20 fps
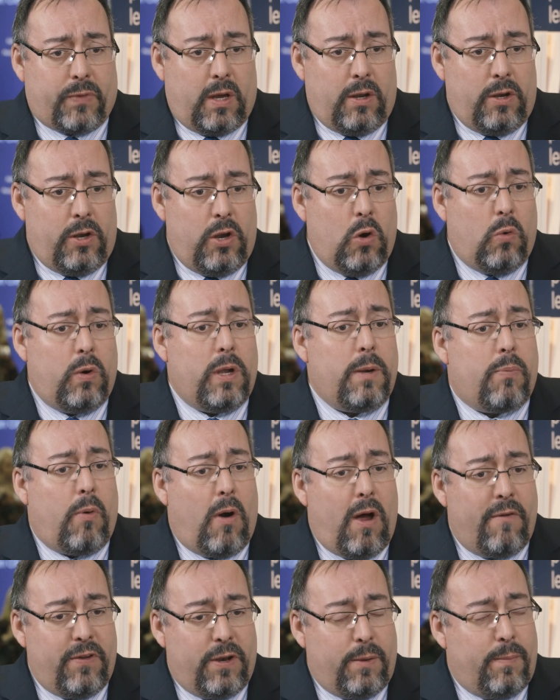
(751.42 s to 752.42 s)
knowing
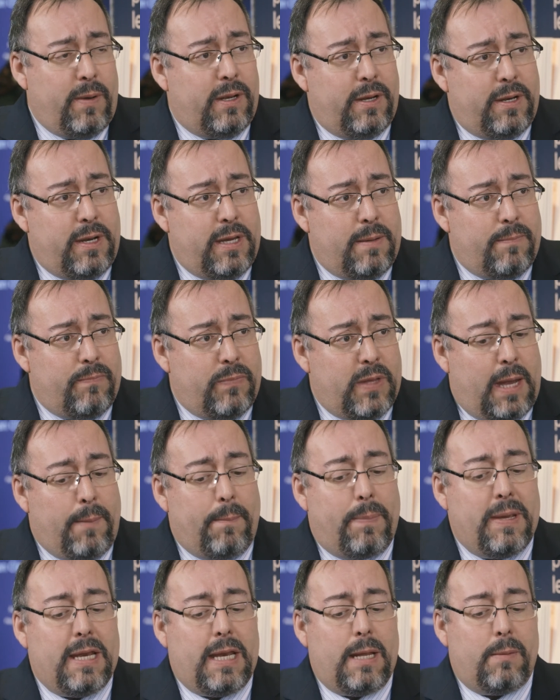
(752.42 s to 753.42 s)
profitability
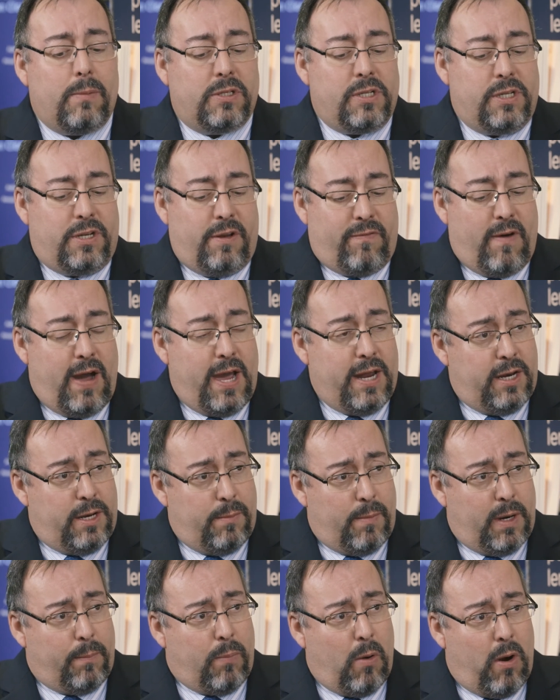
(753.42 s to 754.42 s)
and being able to divide it
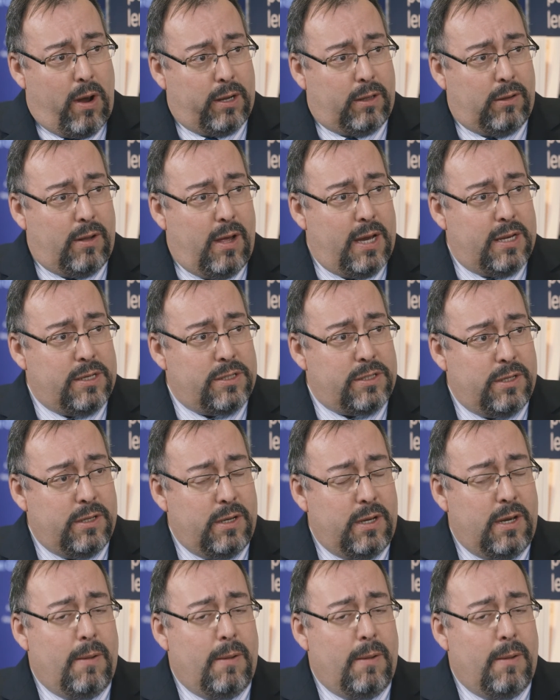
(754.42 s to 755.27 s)
among product lines